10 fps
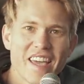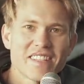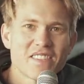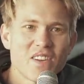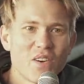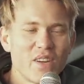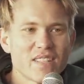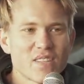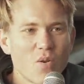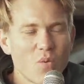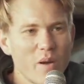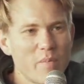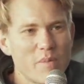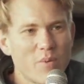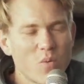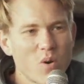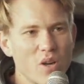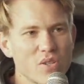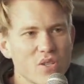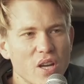it's not why people
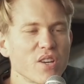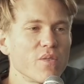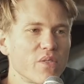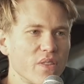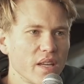watch, isn't it?